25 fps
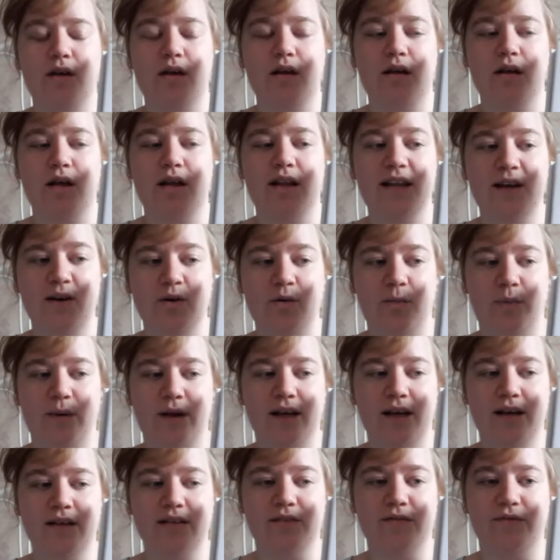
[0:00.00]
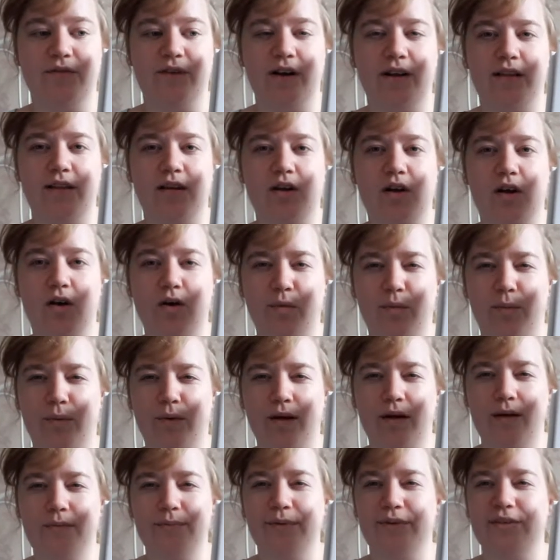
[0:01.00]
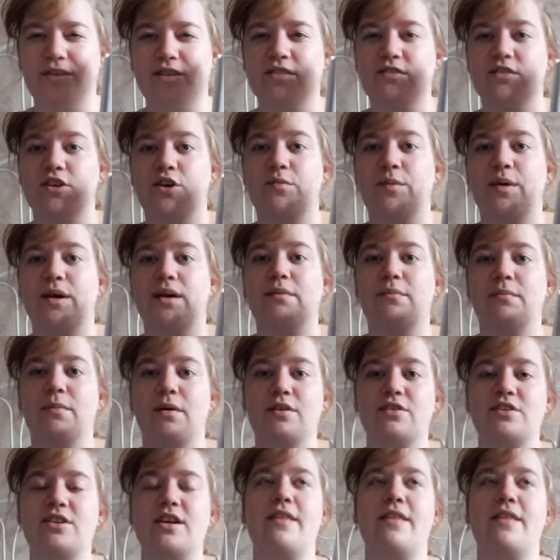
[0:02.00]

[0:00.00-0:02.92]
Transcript: a little bit to find the culprit, but doesn't go back much.